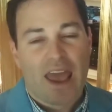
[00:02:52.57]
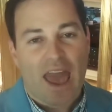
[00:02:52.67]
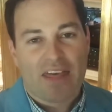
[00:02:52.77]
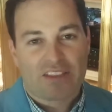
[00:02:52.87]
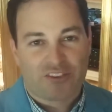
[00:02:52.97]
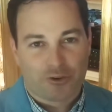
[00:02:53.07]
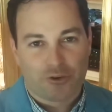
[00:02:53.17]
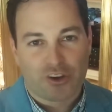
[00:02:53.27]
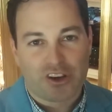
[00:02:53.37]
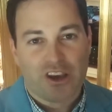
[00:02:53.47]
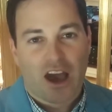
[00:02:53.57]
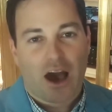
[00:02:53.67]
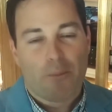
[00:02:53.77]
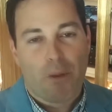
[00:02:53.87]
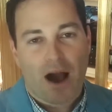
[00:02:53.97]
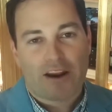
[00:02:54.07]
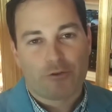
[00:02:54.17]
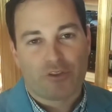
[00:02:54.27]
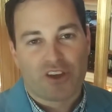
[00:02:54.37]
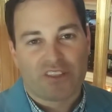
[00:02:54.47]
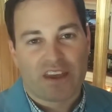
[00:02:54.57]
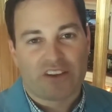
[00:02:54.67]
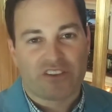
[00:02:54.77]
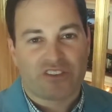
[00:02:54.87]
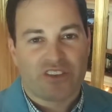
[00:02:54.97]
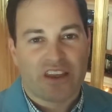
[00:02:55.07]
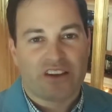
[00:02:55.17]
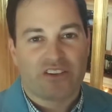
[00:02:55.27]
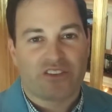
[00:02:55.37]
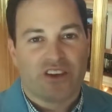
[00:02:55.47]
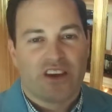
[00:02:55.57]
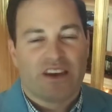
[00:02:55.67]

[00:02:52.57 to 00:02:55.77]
And it's certainly, a buyer will think that is